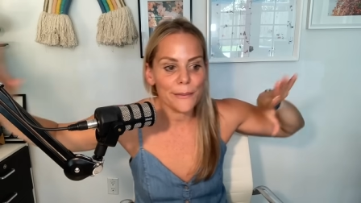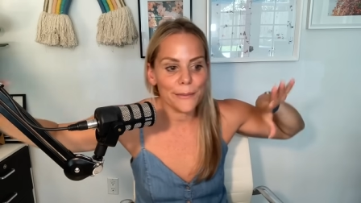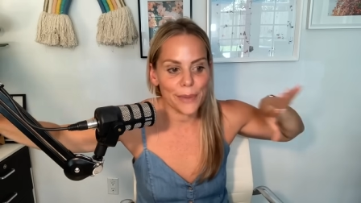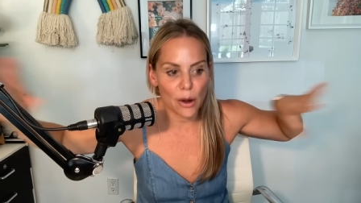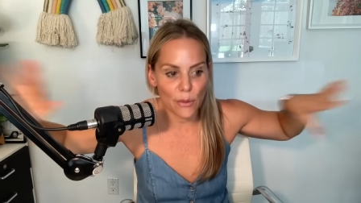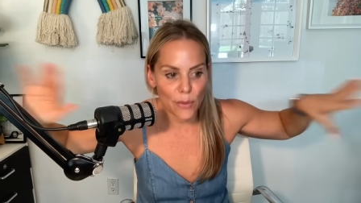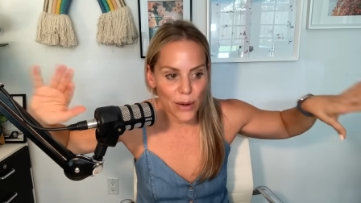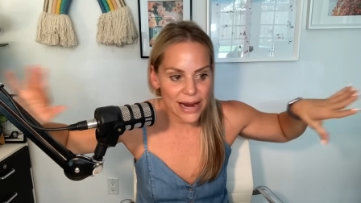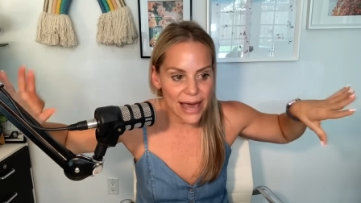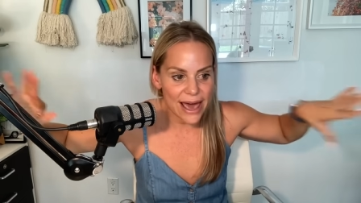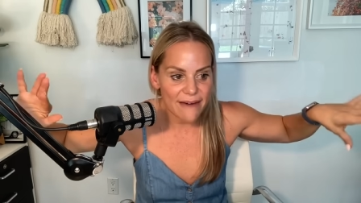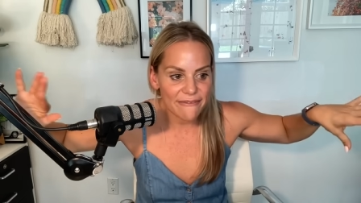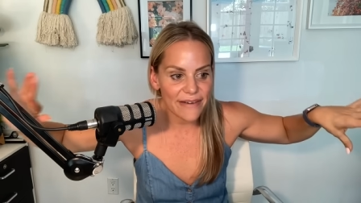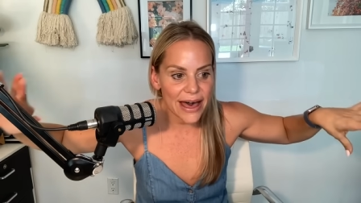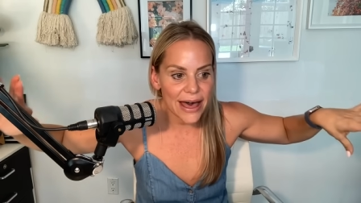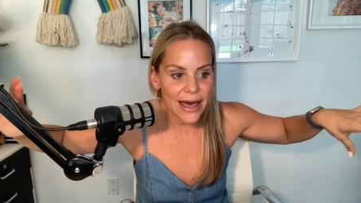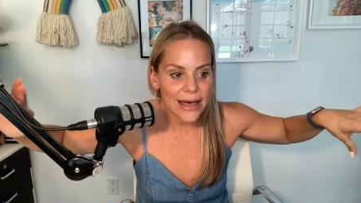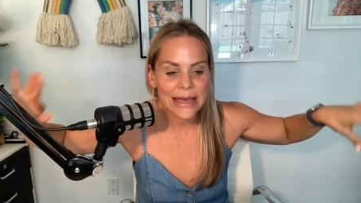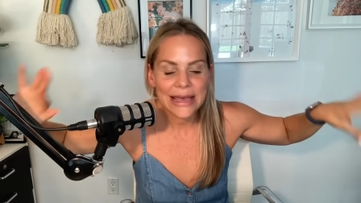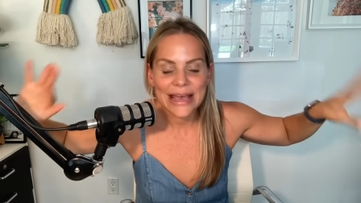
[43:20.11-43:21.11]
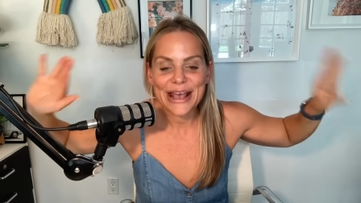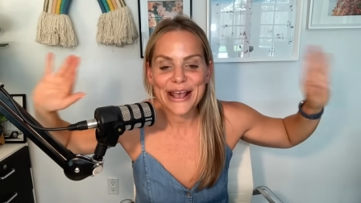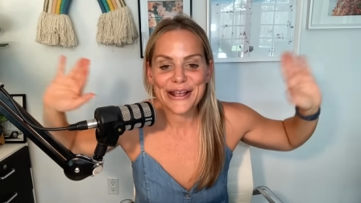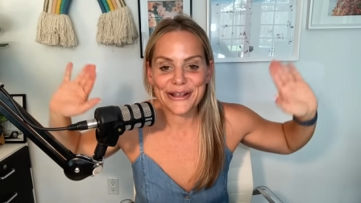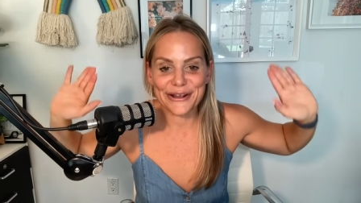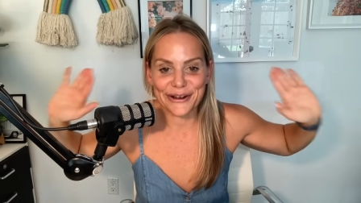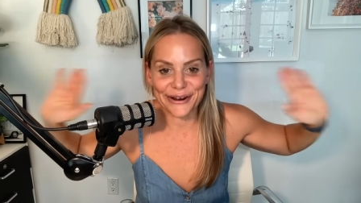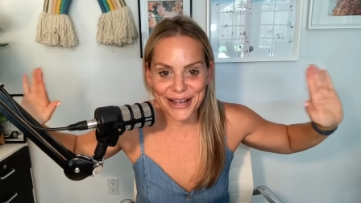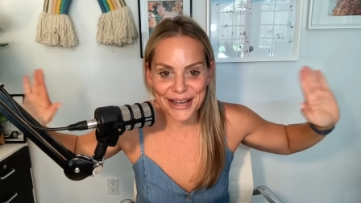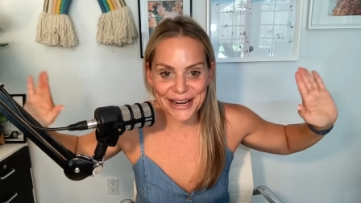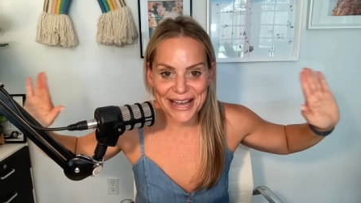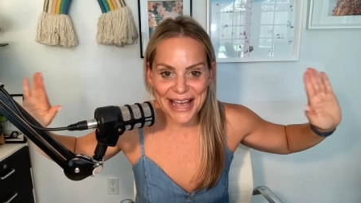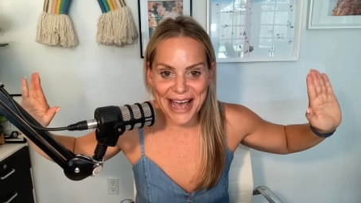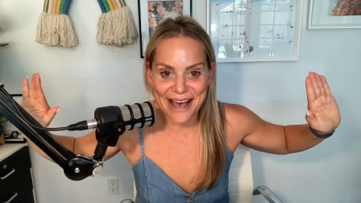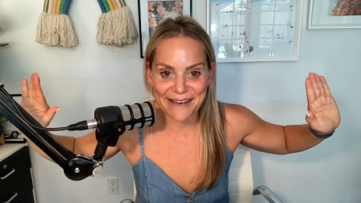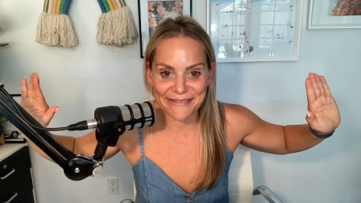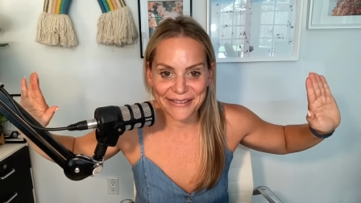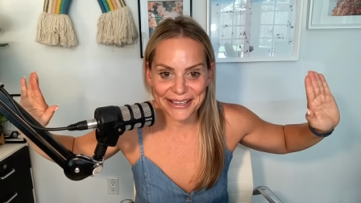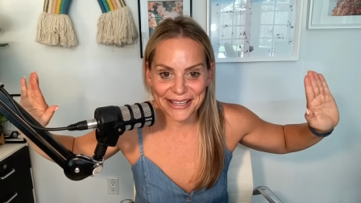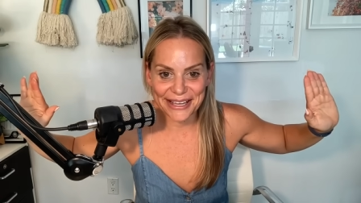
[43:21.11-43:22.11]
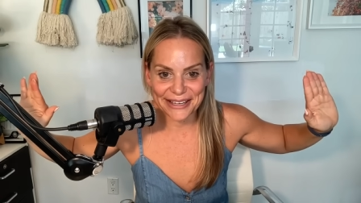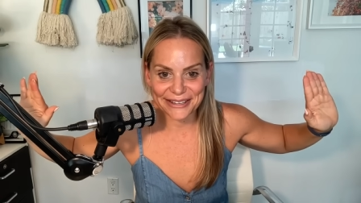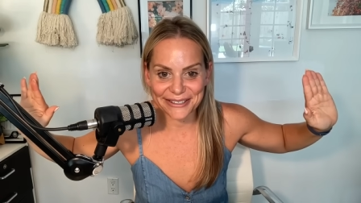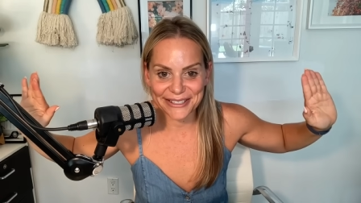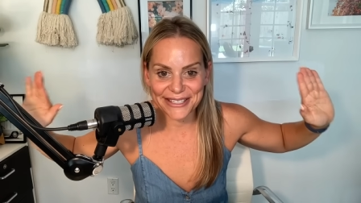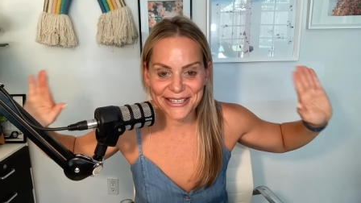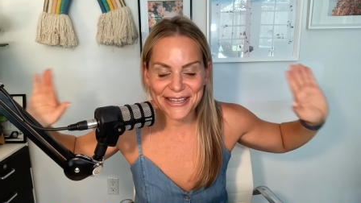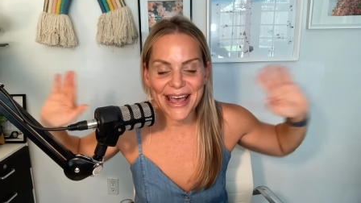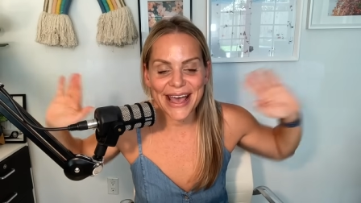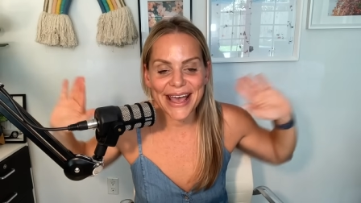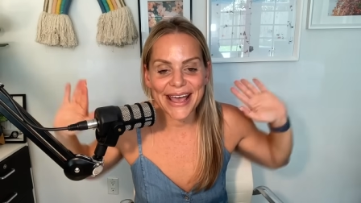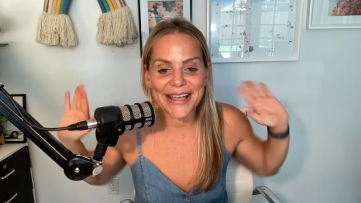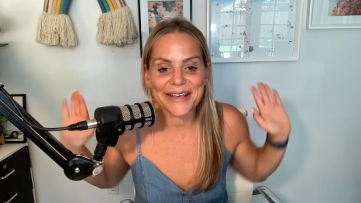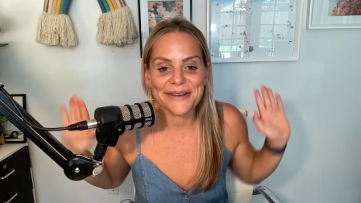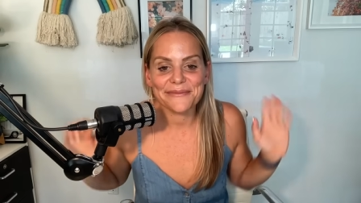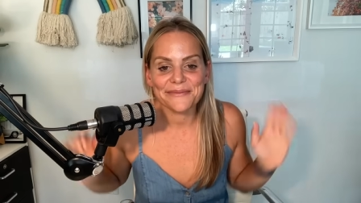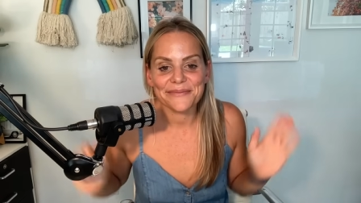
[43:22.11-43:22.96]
but whatever. You're going to have it later today.